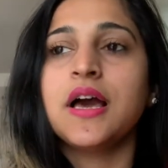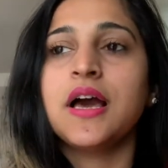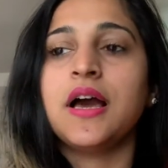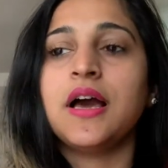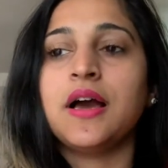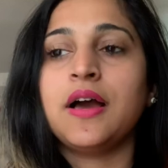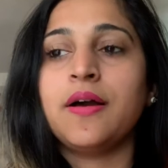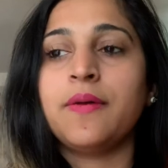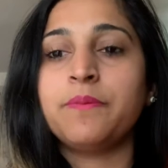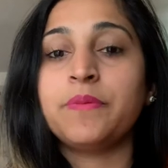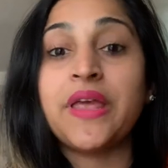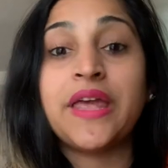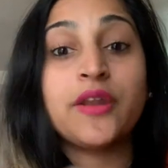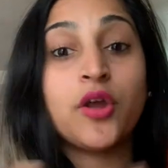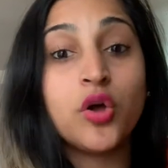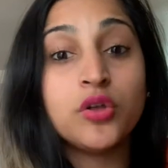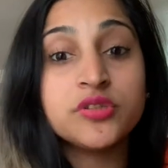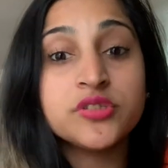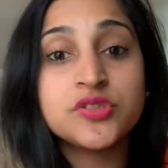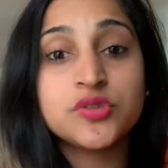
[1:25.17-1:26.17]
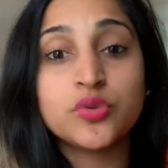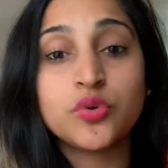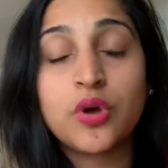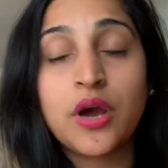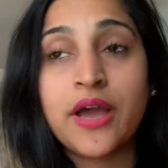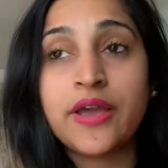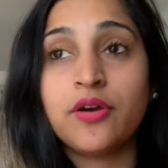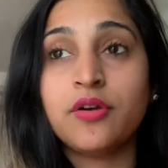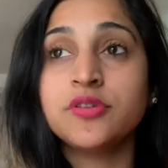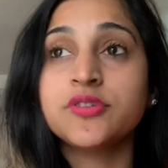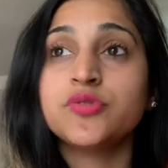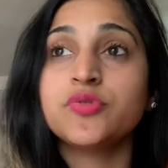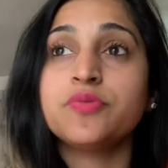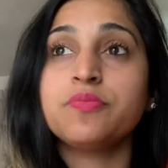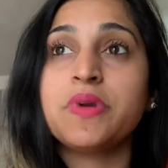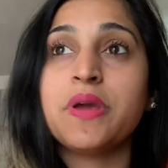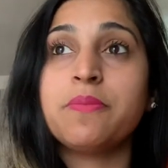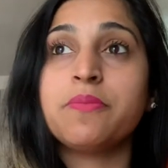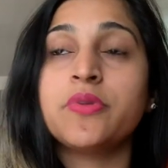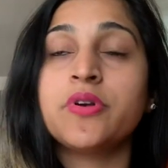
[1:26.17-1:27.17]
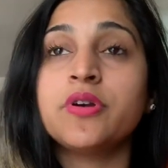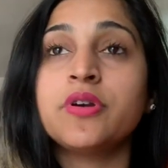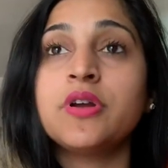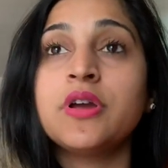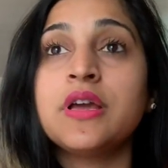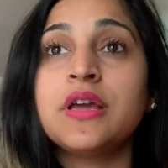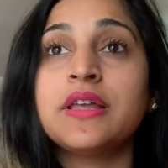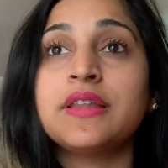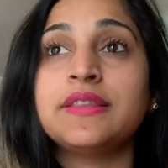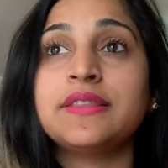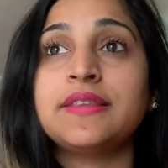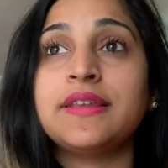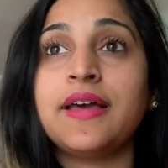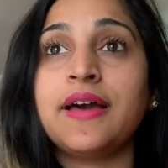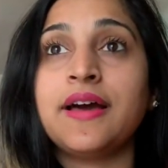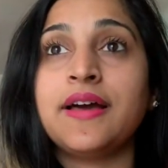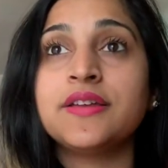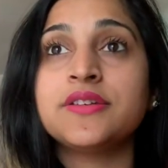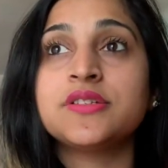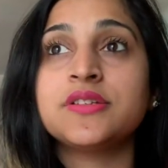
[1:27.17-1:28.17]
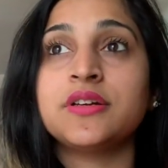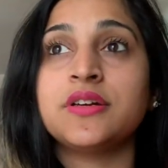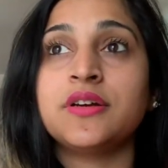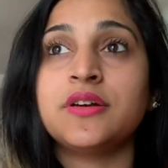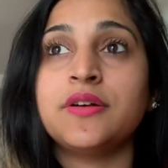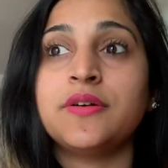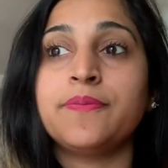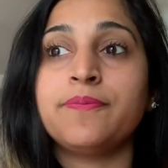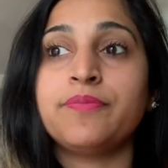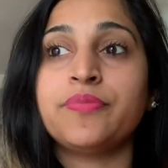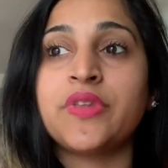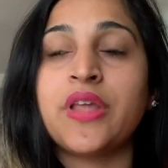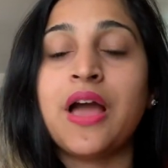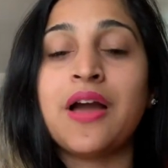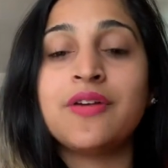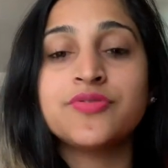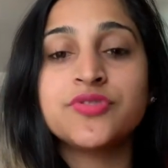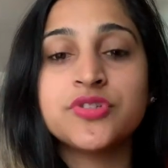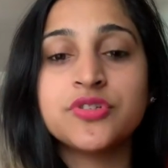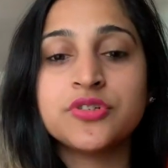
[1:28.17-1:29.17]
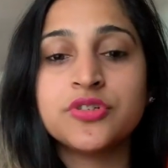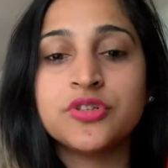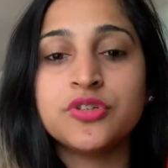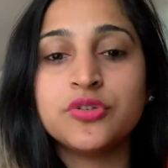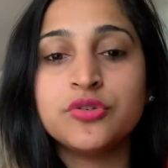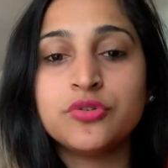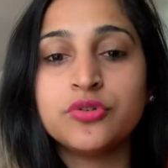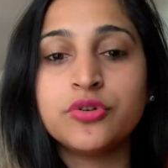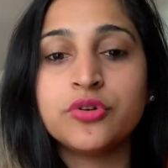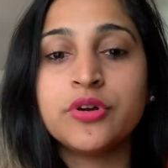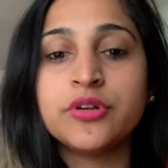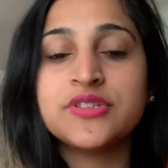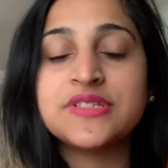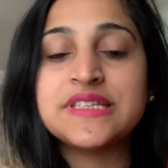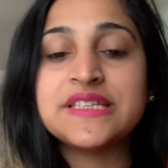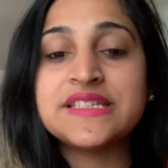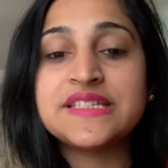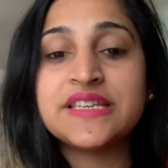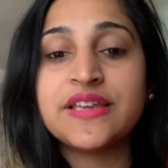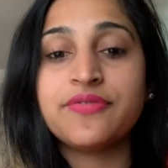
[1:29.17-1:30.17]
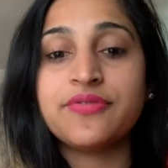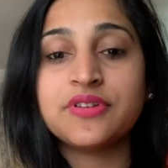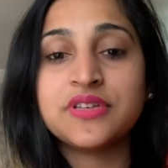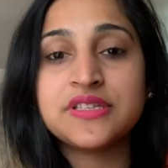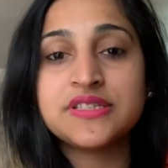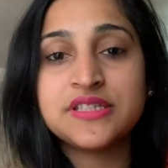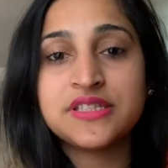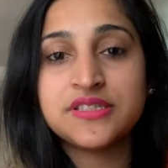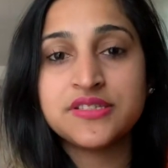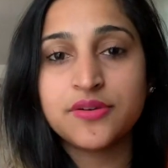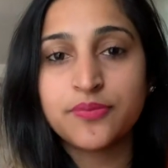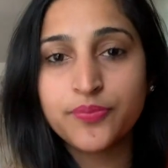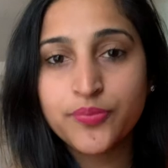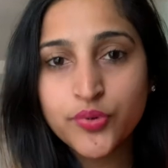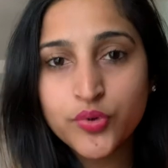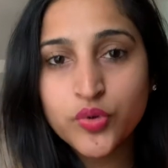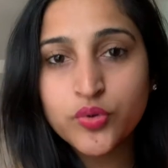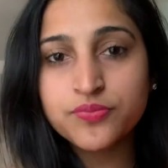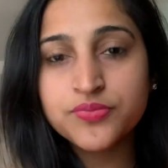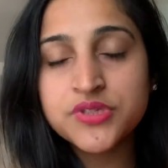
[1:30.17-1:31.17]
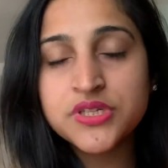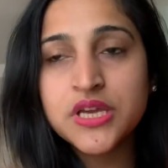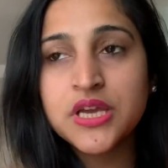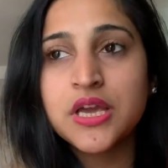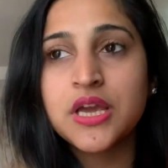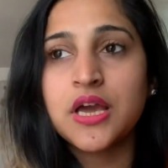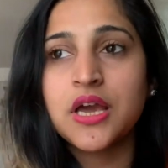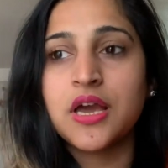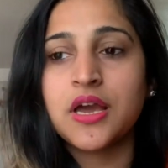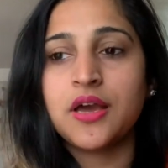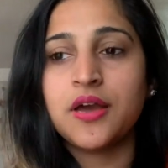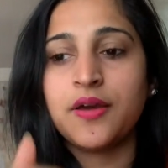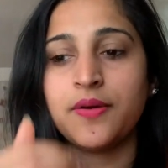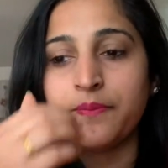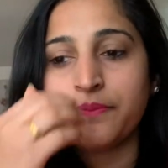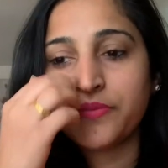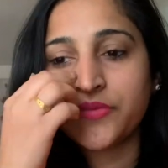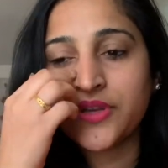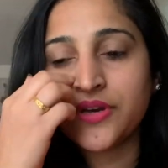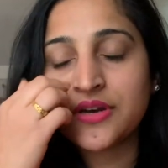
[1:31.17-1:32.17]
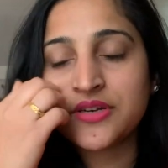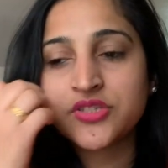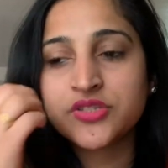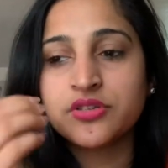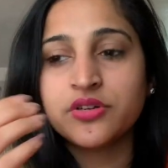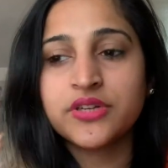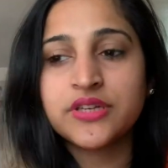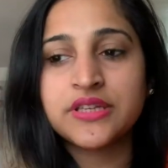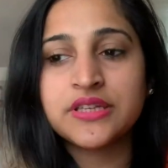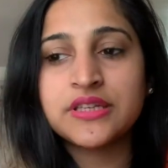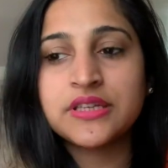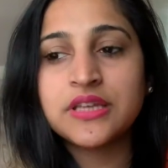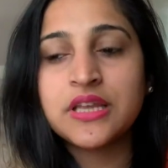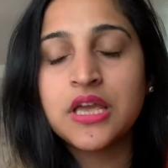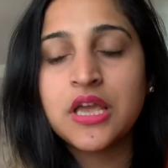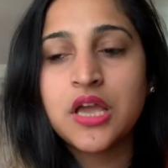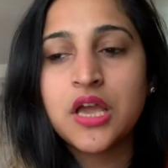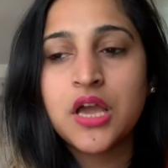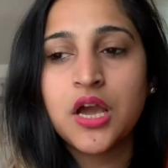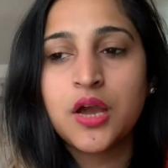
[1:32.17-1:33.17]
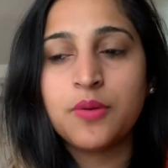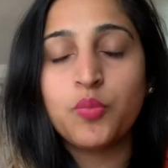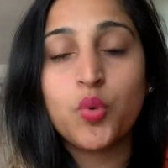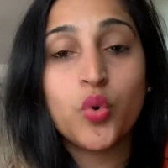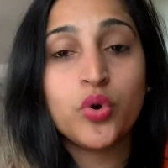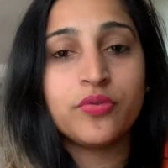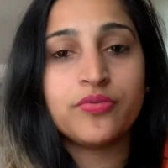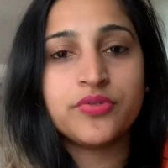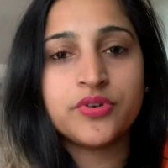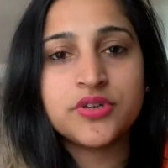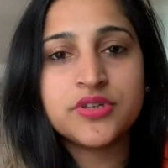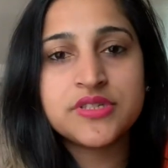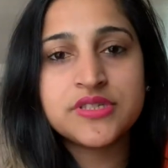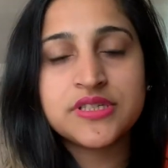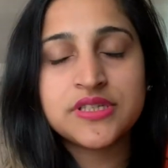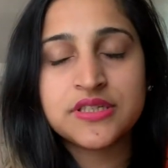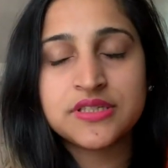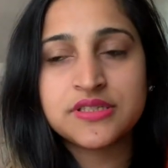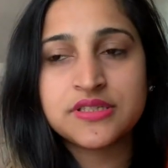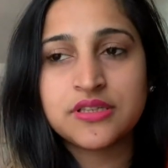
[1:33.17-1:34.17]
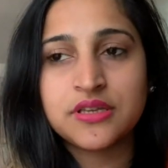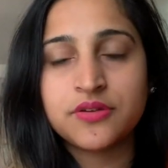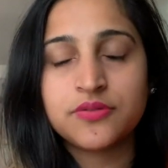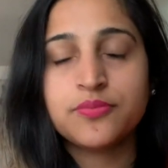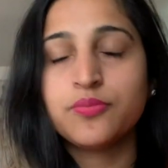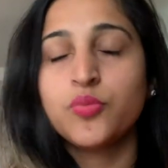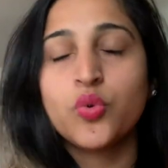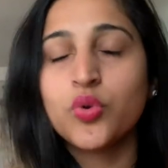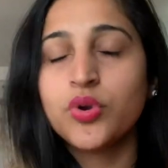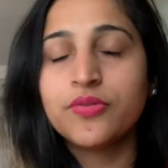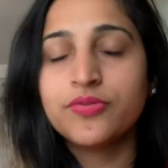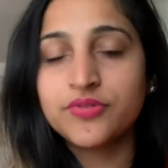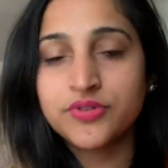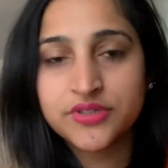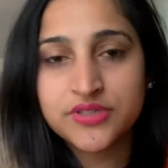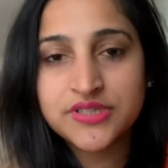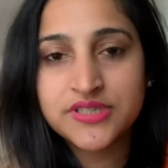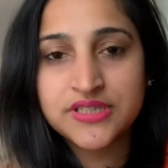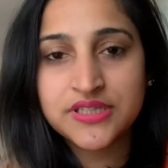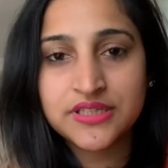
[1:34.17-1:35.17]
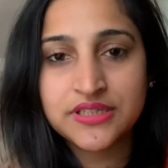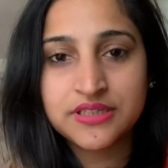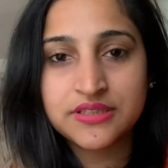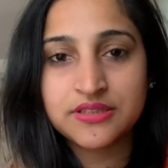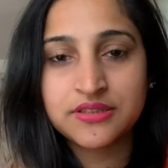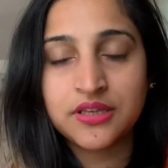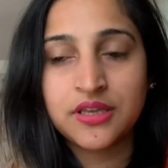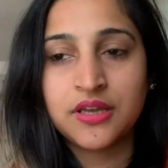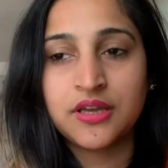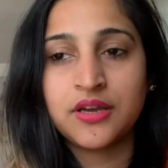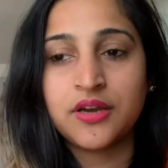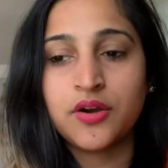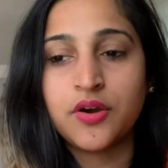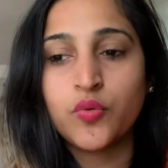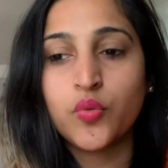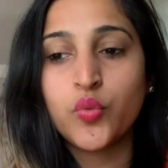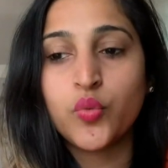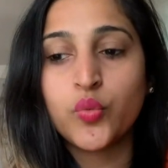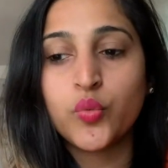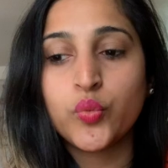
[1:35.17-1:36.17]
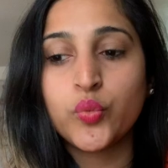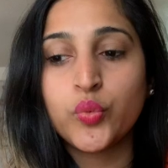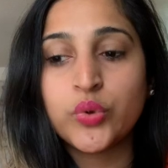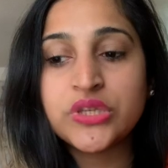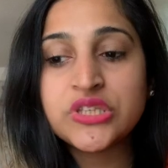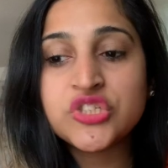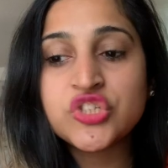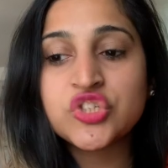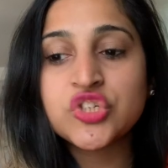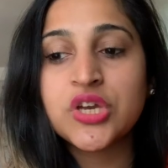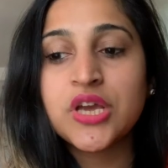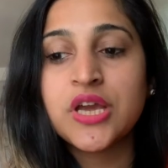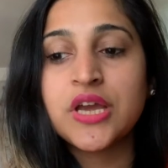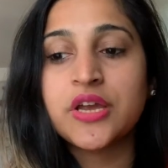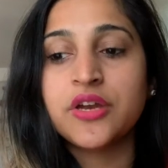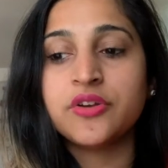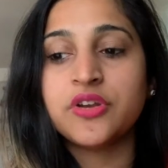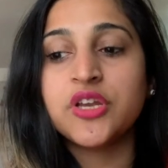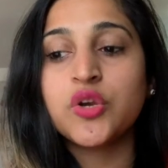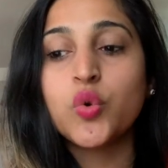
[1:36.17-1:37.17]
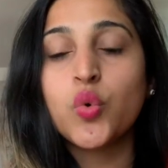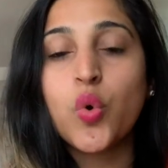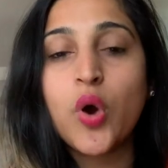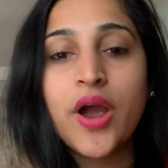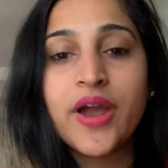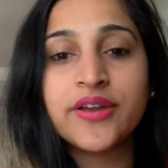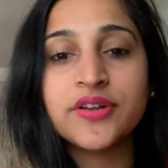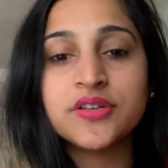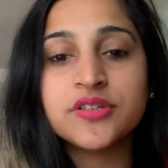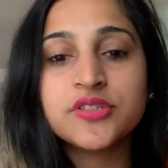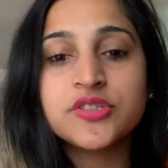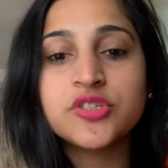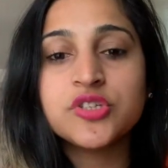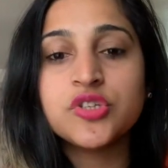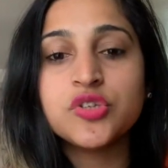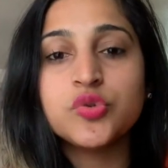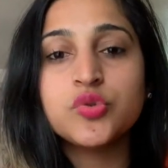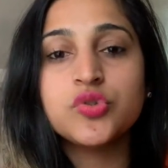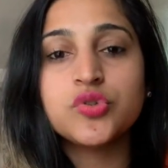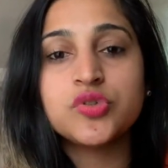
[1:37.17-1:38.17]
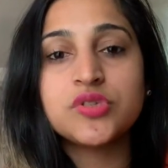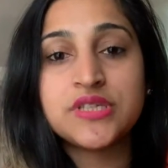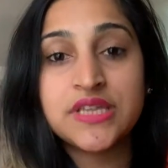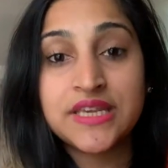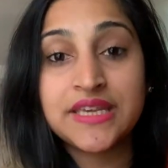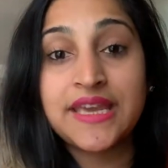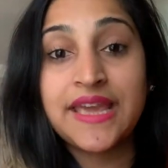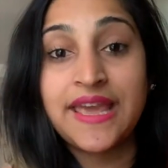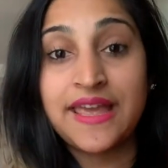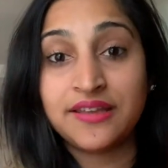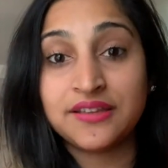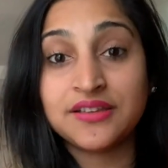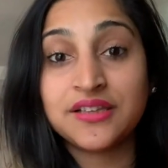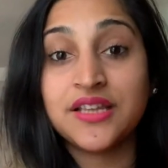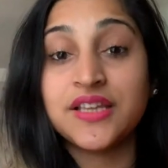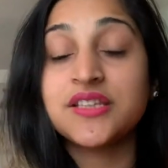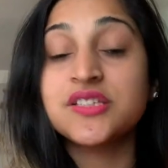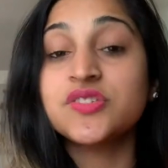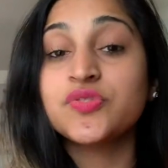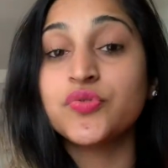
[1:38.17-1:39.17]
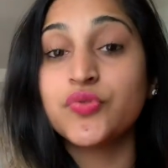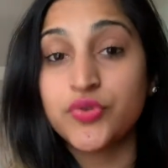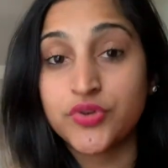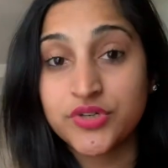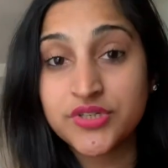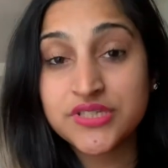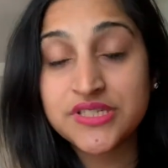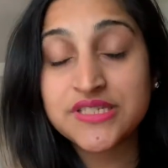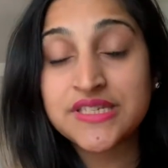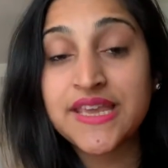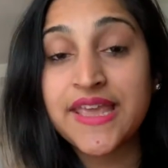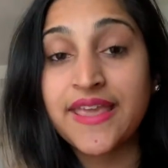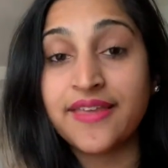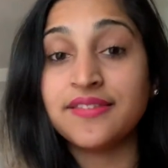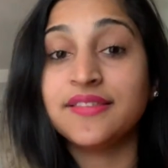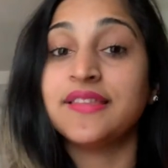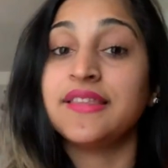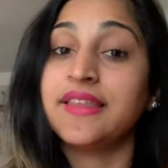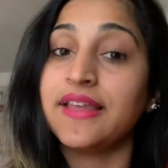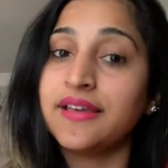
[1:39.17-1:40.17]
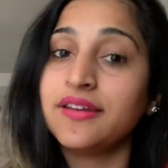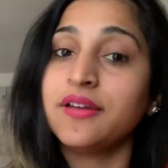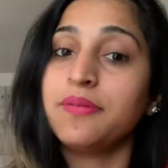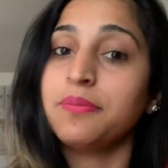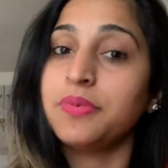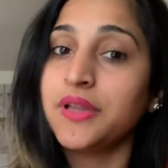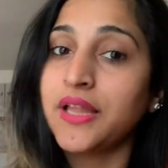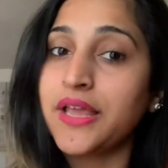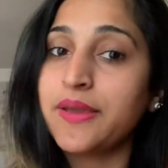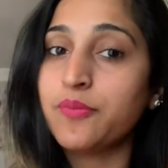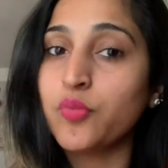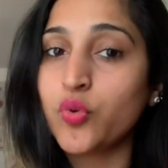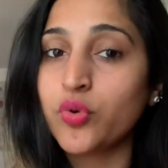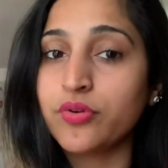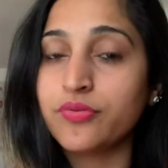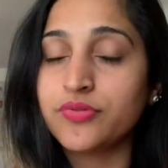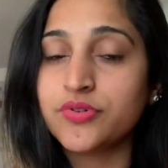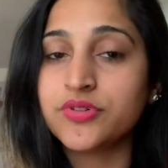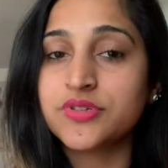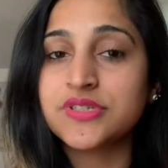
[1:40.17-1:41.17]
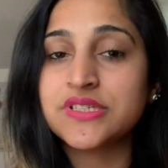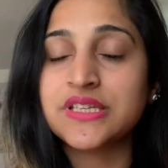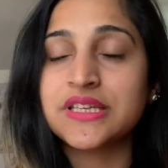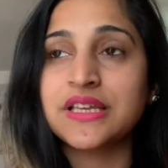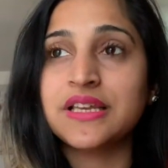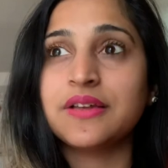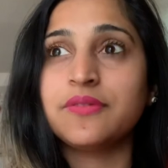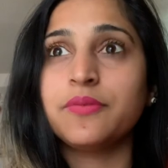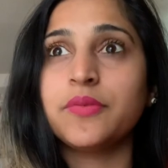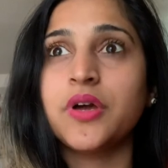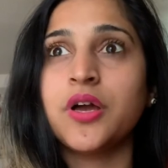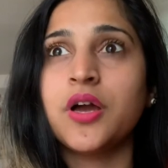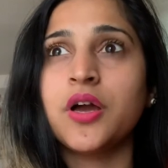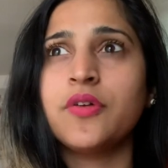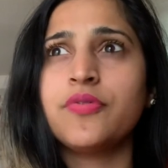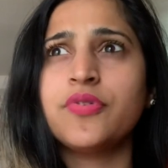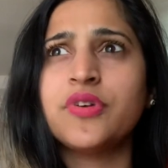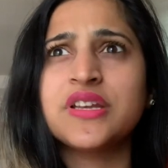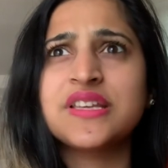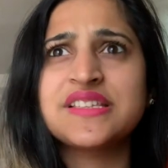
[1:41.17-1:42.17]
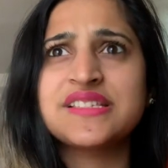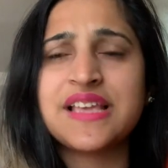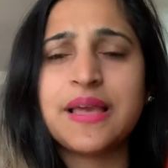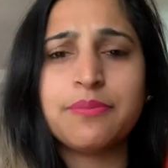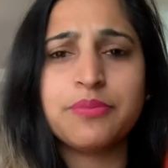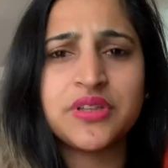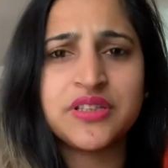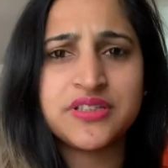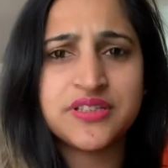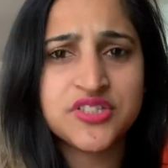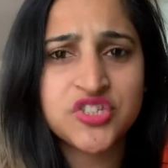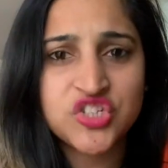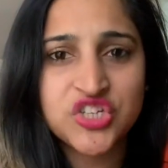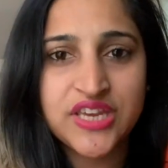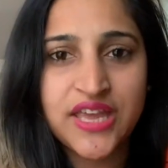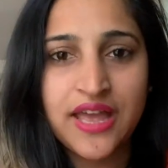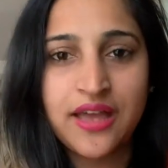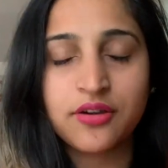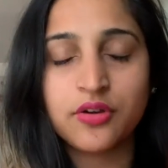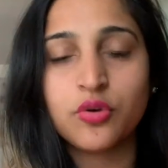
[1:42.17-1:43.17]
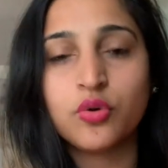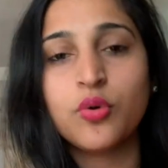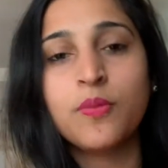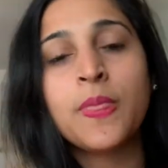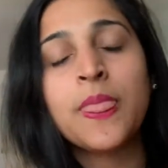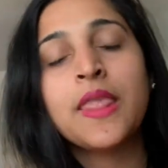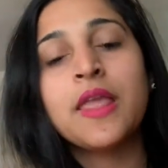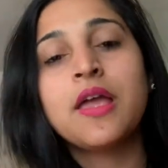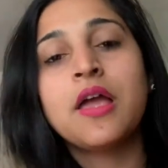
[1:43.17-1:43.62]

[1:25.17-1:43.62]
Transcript: And also, I also remember that after your CGFNS is approved, there are certain board of nursing, which requires you to take NCLEX first and then apply board of nursing. For example, in Chicago.